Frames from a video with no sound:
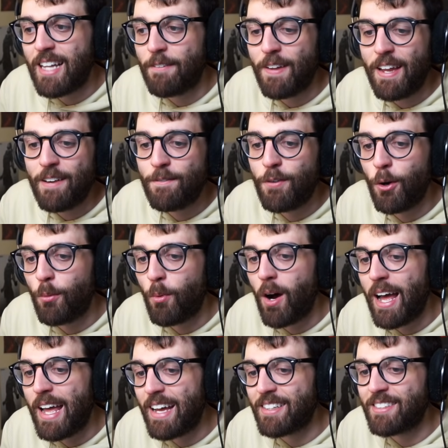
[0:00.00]
Now for invert
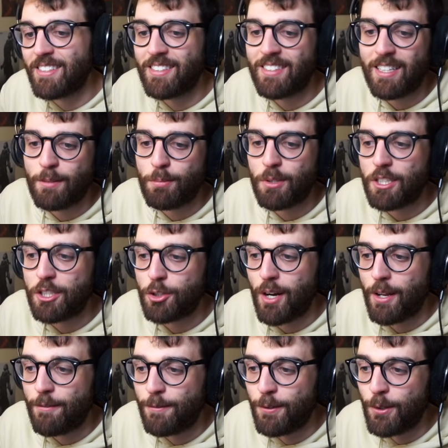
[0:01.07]
Y-axis, that's pretty
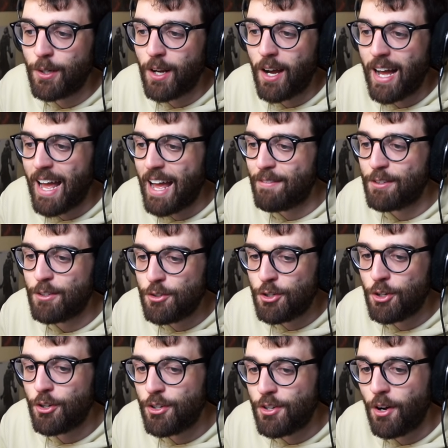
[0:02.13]
straightforward. I have it
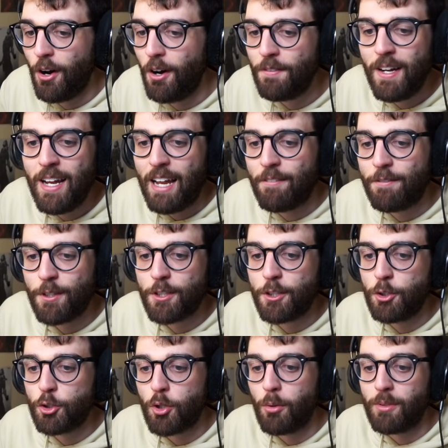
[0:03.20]
turned off. And for the
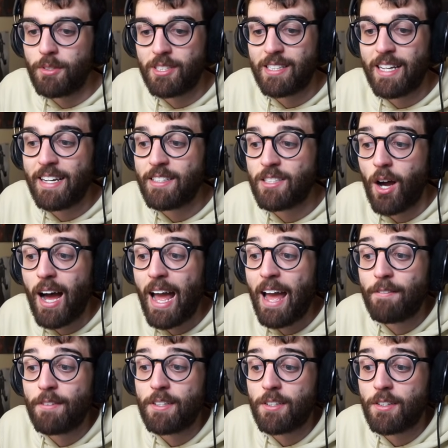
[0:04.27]
controller settings, I
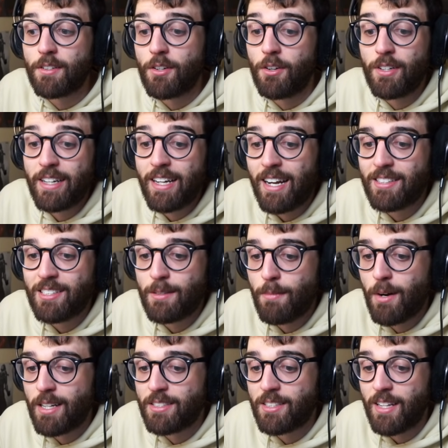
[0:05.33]
haven't gone and
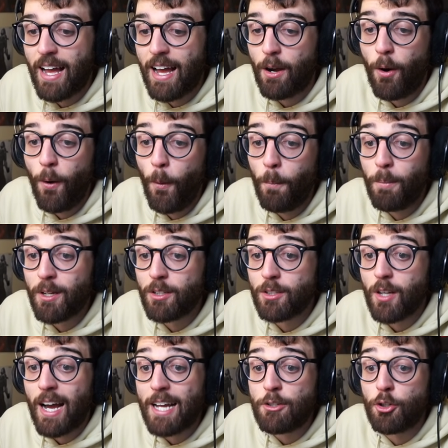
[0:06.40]
customized it at all
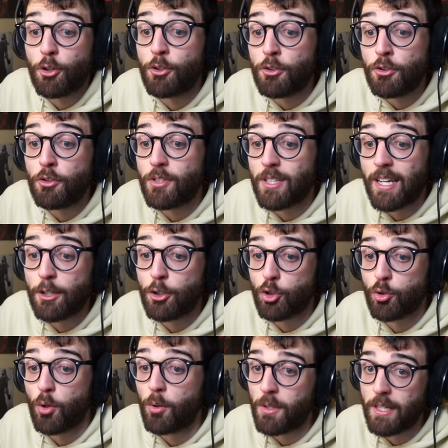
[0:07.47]
because I don't use a
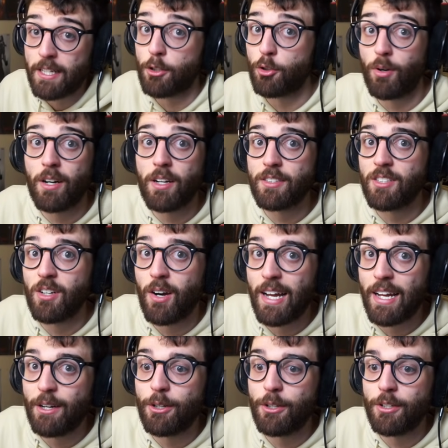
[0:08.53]
controller in
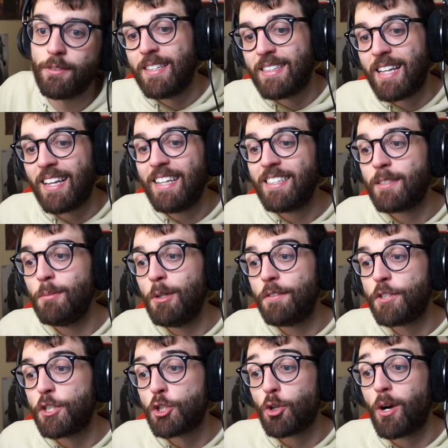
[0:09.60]
Krunker.io. Now let's
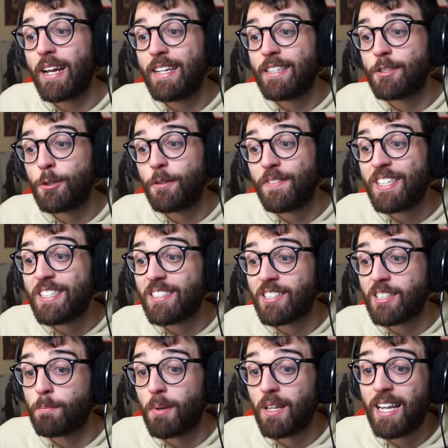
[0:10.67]
move straight into the
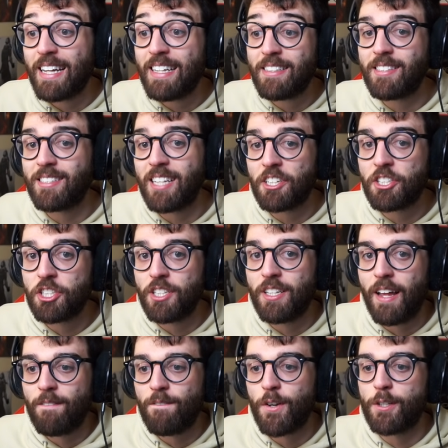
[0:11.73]
display section,
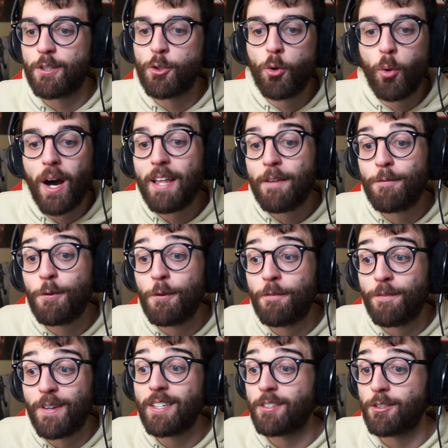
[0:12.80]
and there's quite a few
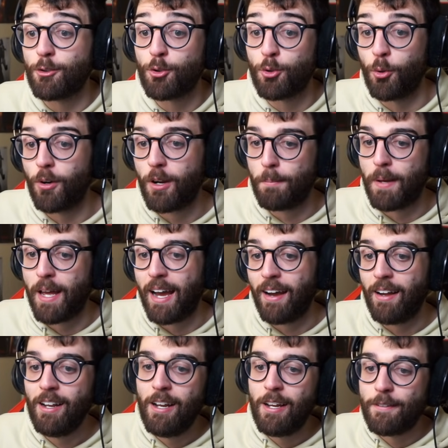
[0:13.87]
things to talk
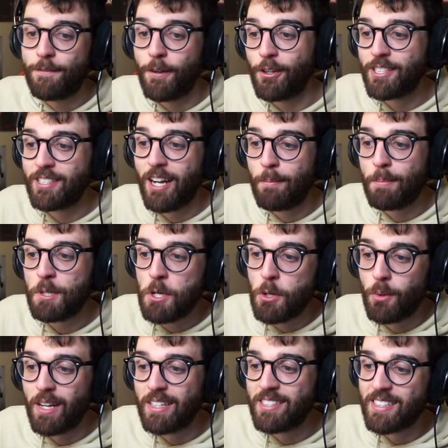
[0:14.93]
about. First up,
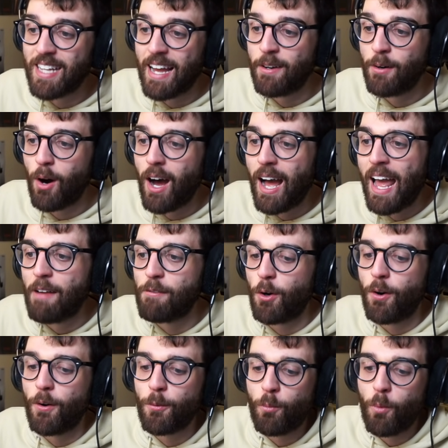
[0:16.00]
UI scale, I have
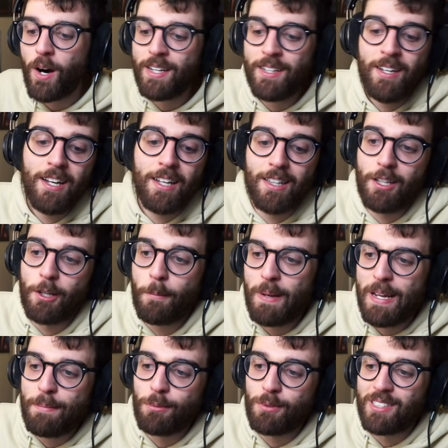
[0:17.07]
it on 1. A lot of
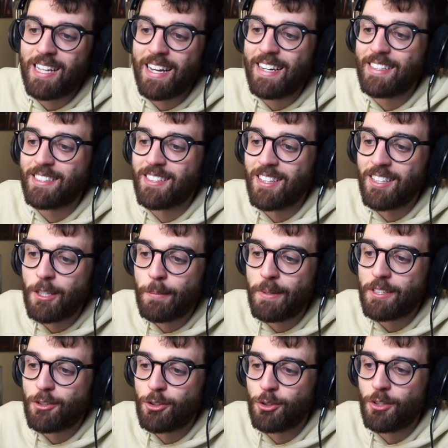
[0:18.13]
people say it's a little
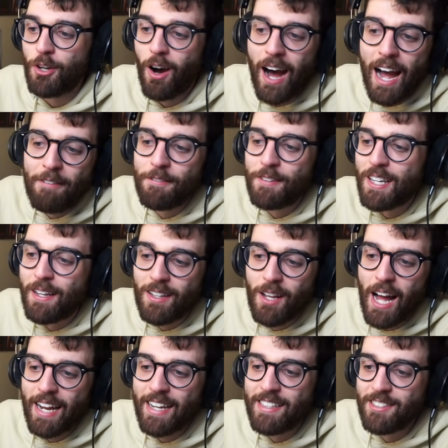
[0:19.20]
bit too high for their
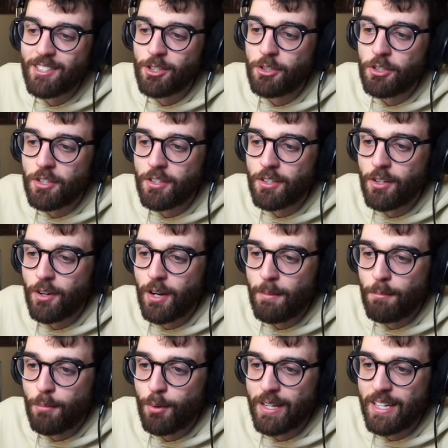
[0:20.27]
liking, so you can go
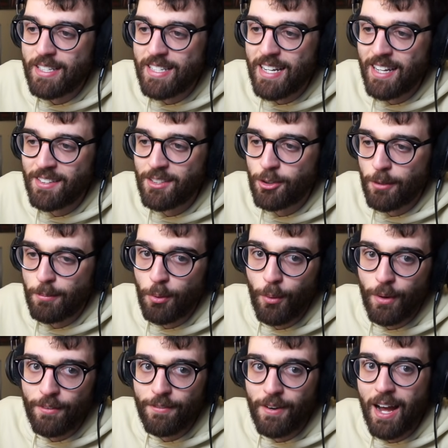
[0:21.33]
and bring it down. So
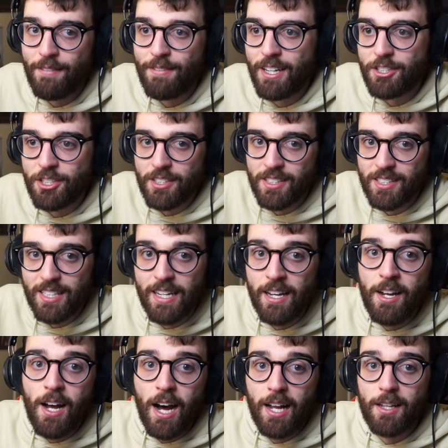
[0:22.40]
0.5, as you can see,
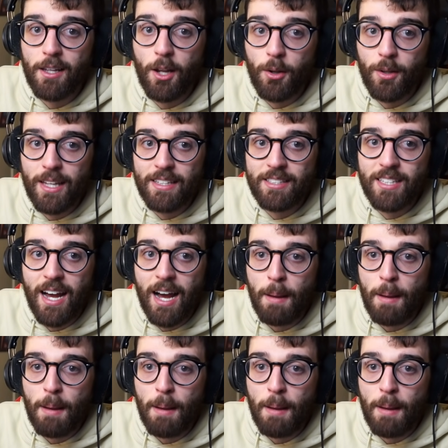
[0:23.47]
a lot less